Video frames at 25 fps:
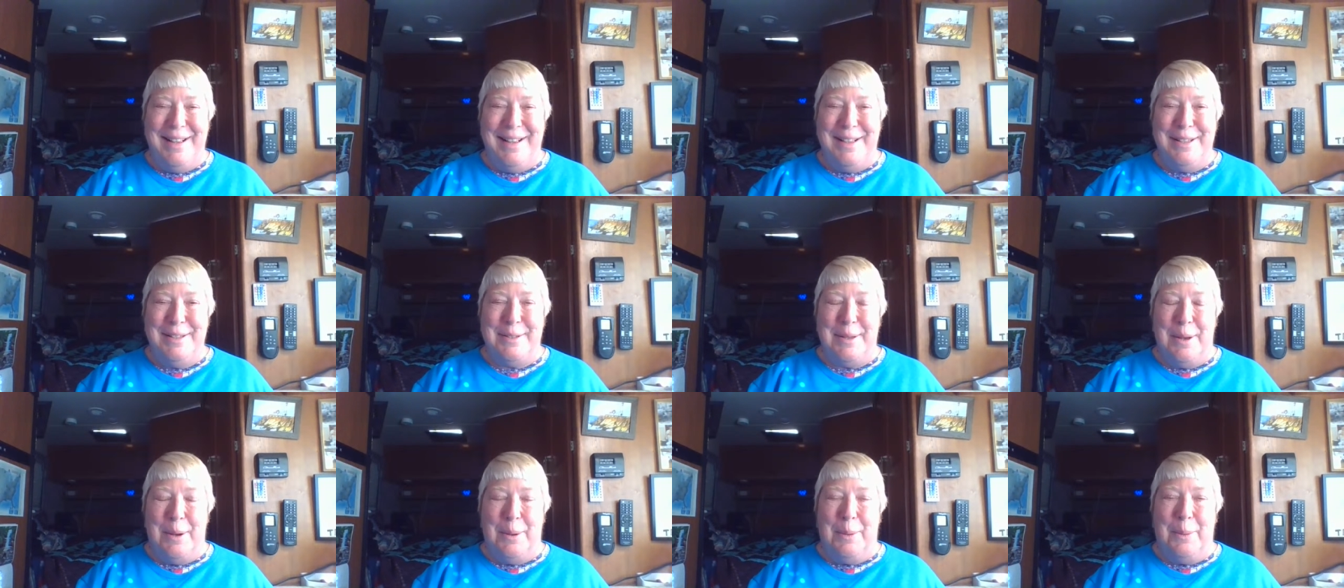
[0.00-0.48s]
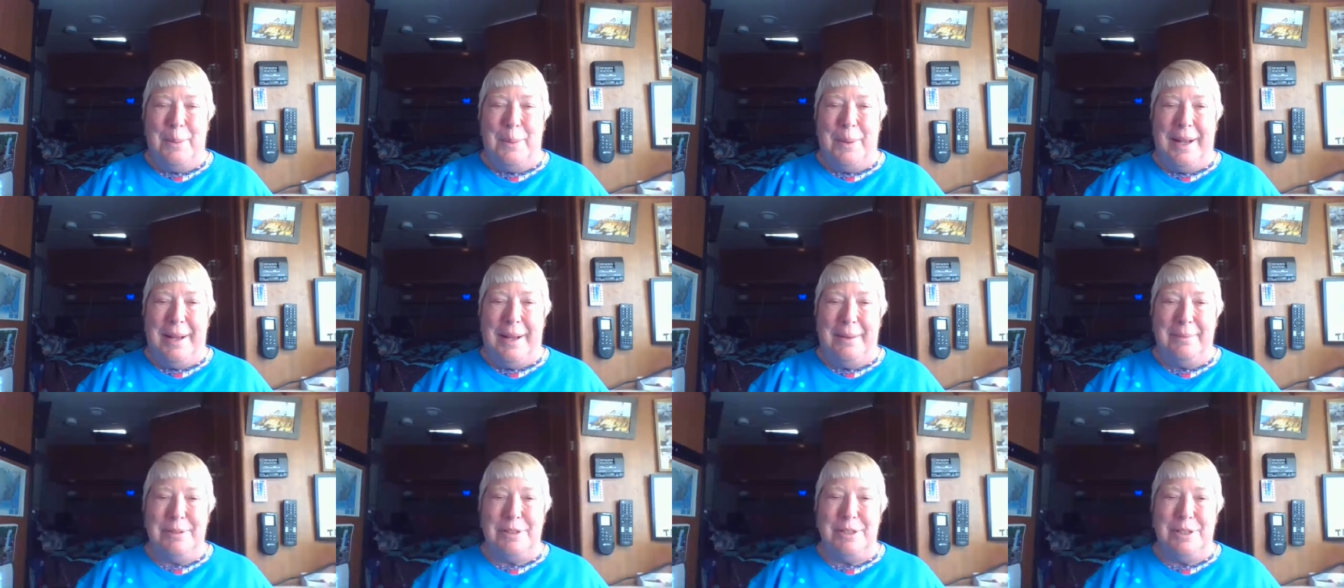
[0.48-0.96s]
So when
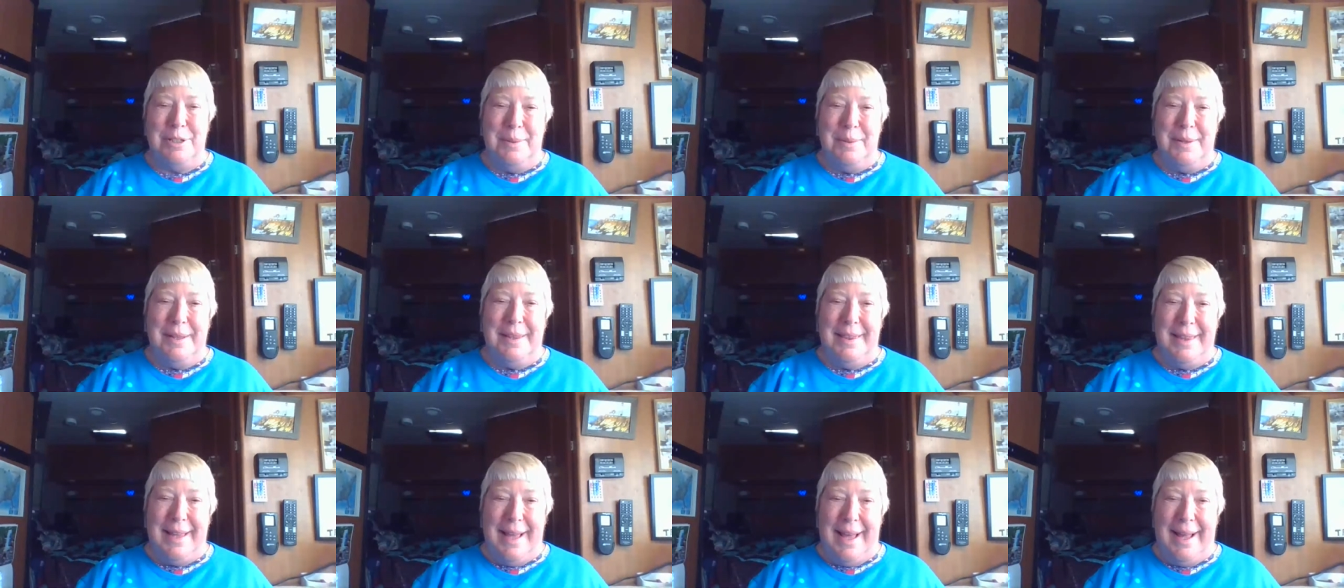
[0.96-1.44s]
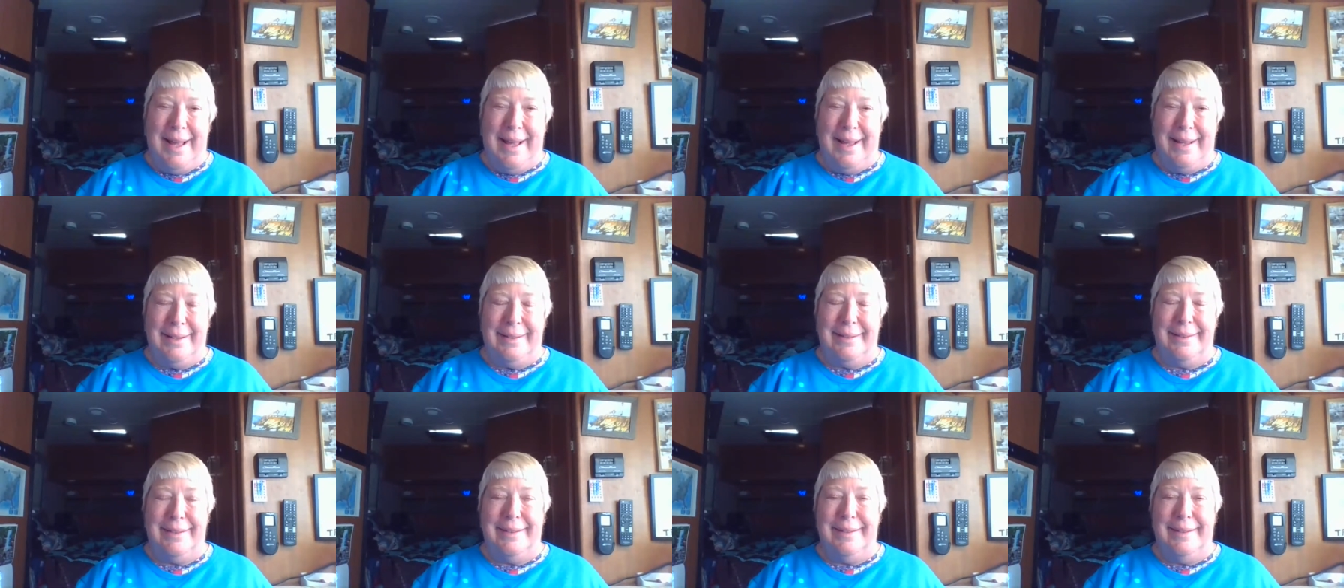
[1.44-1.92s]
I was doing
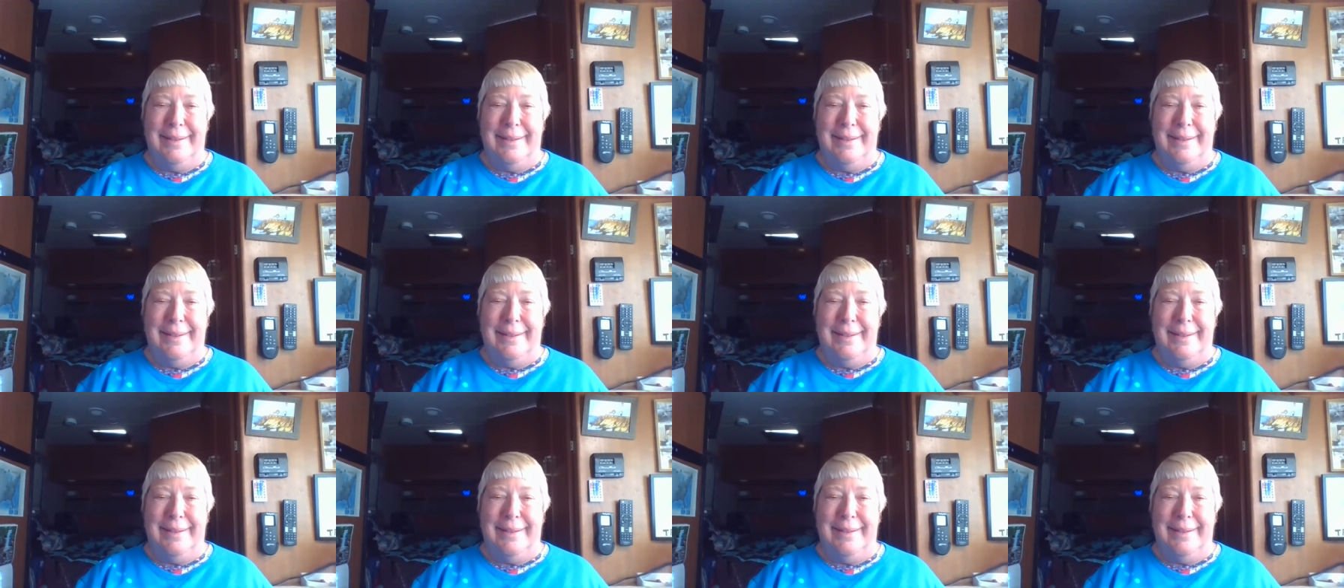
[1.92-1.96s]
that,